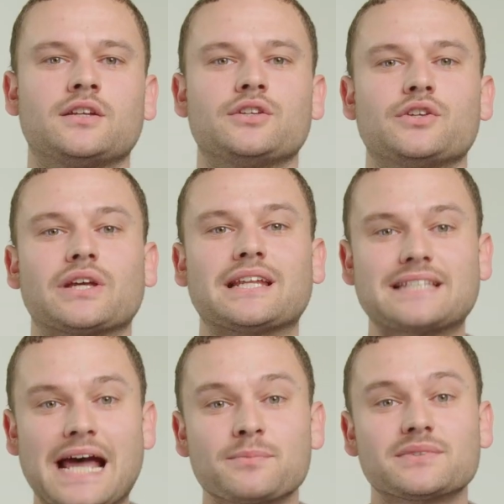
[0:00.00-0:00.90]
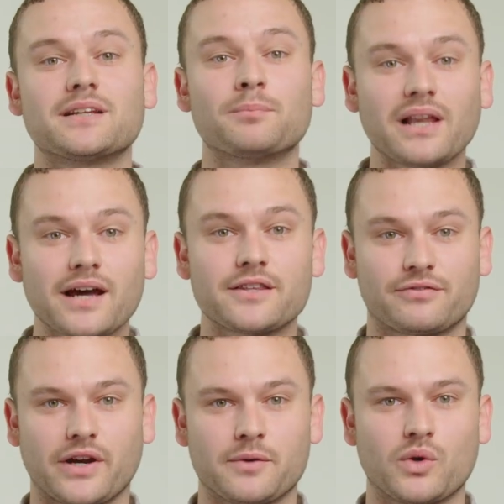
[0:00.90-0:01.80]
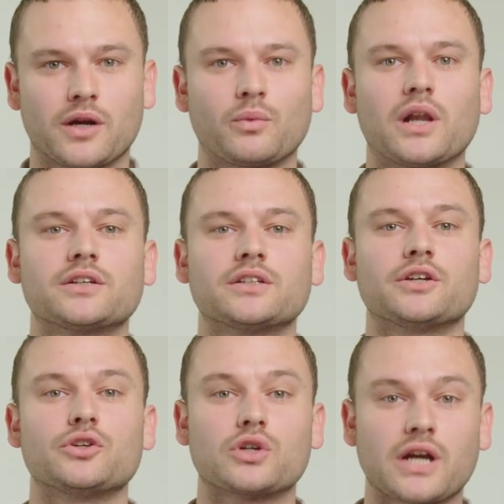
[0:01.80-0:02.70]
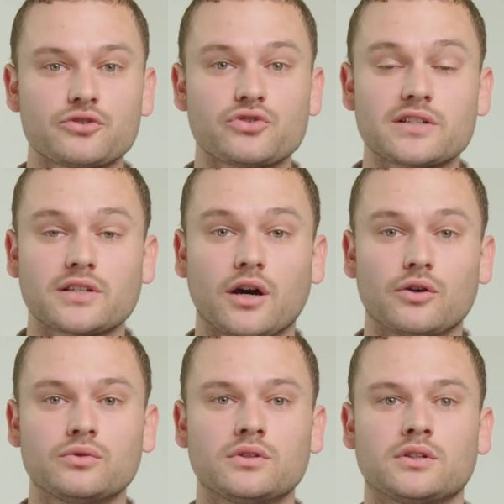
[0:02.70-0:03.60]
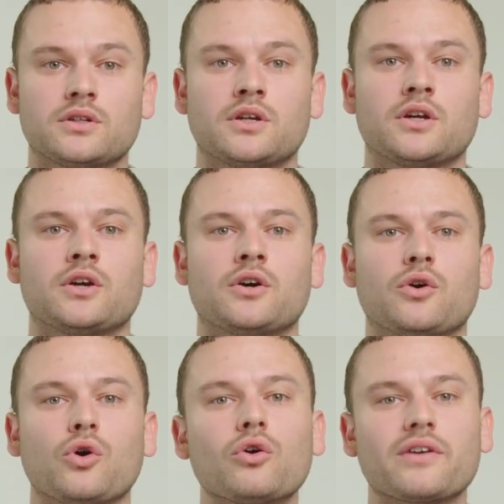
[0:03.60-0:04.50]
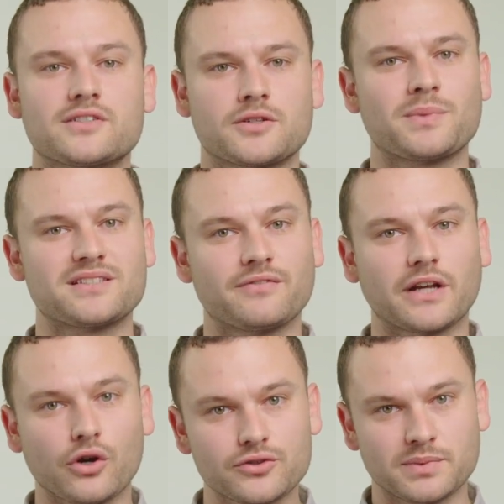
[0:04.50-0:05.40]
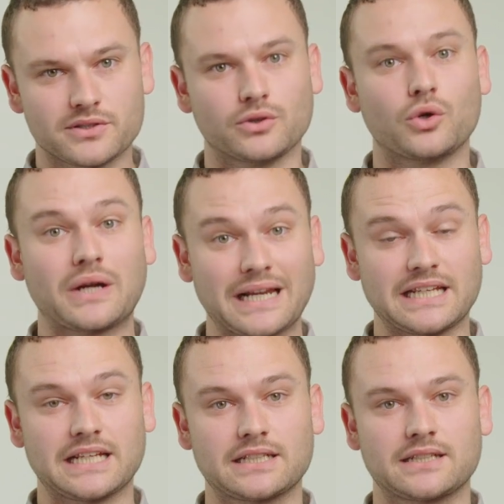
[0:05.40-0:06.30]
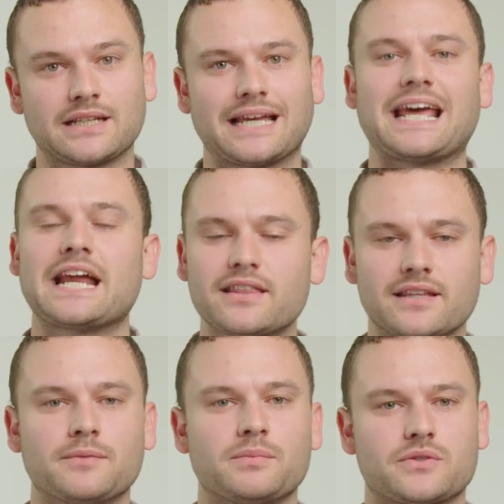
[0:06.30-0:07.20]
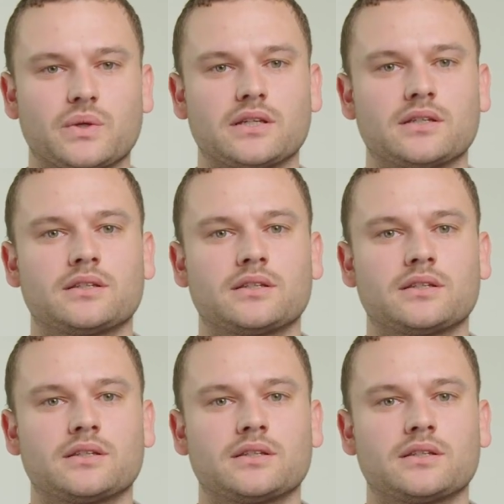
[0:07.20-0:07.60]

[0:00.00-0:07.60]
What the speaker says: You could adapt and apply the framework while looking at your country as a whole, or at a specific hospital or clinic, and anything in between.